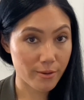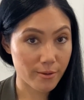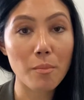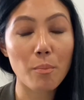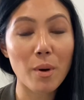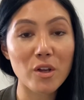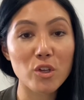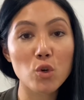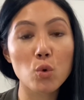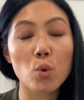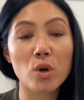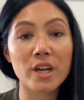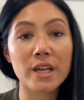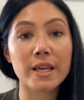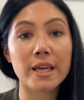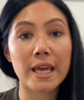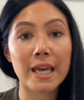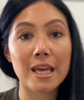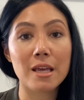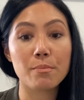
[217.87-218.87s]
but you want to
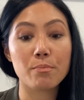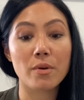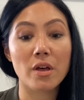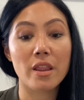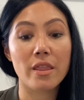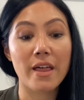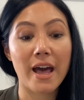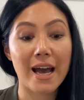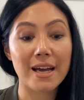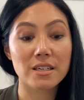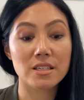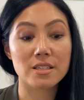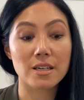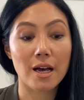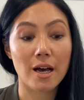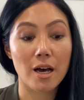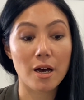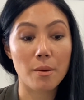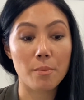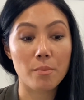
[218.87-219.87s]
keep that
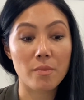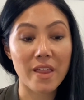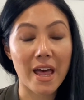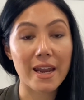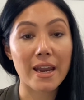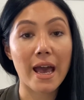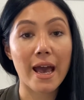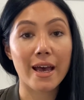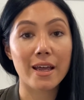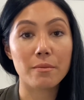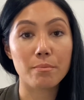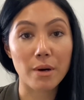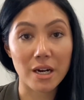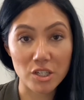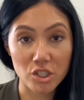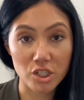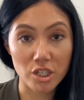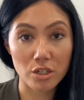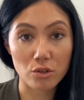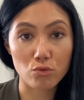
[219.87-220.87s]
ad
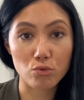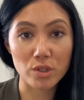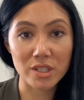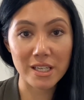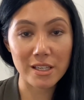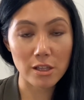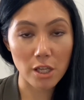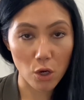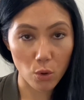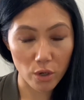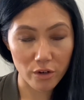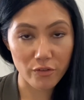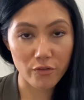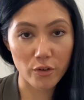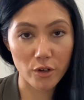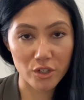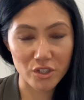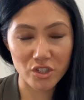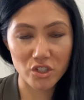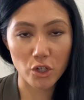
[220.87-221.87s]
budget really low at
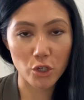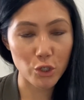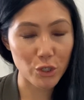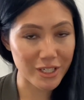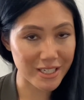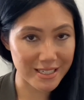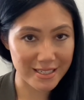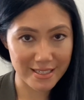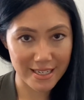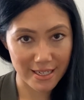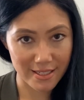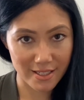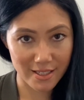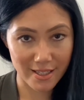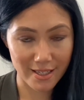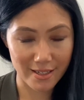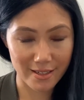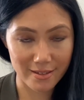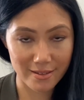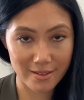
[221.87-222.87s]
first so you can test
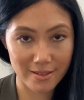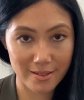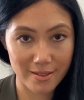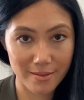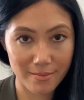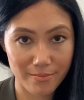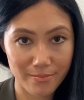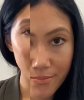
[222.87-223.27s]
things.